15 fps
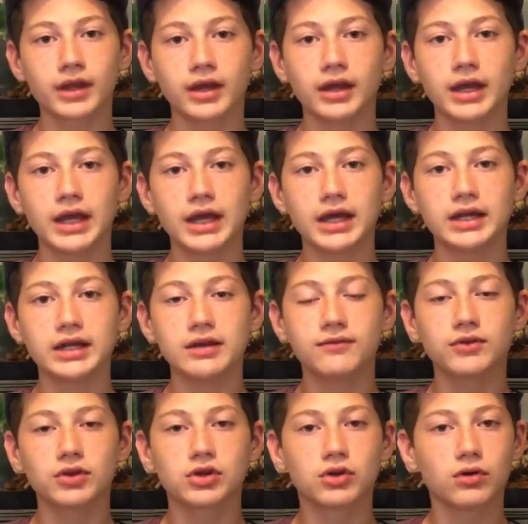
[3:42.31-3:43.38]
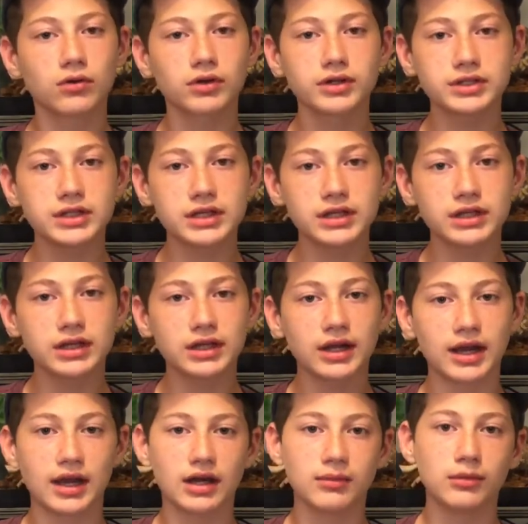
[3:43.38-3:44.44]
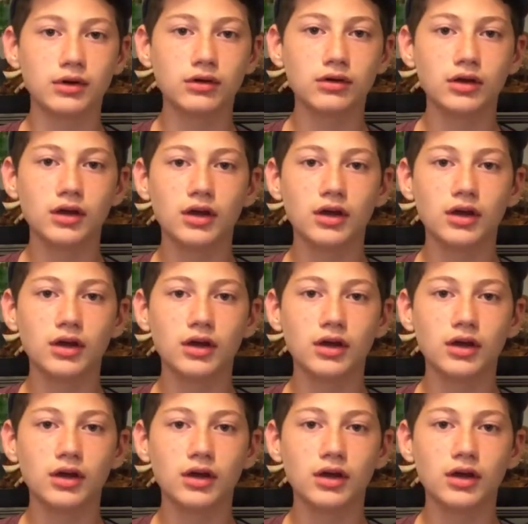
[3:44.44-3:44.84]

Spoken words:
And if you're quarantining an animal,